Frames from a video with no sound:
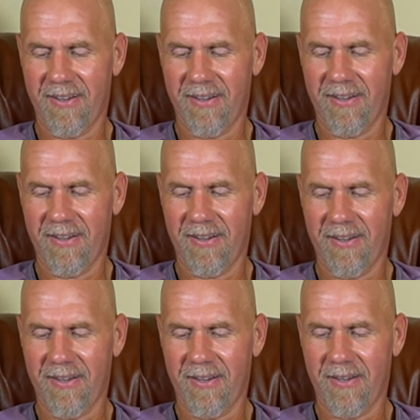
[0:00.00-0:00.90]

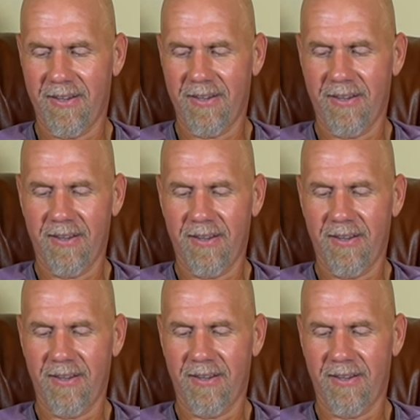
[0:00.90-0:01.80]

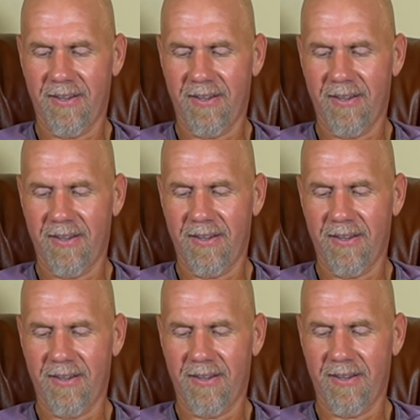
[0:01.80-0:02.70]

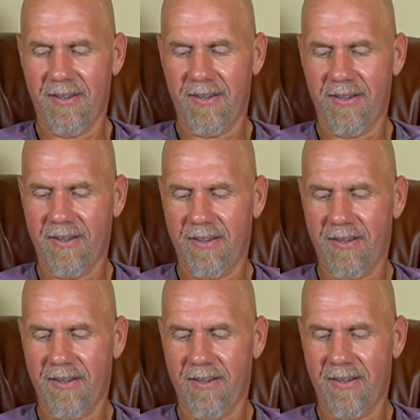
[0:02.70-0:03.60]

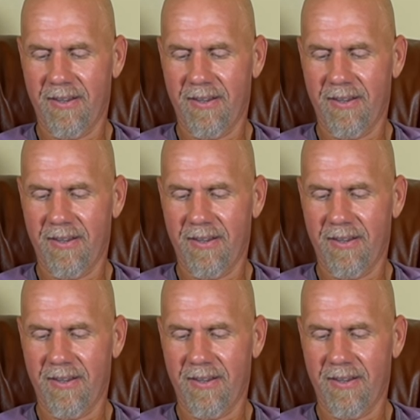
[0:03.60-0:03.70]
(not speaking)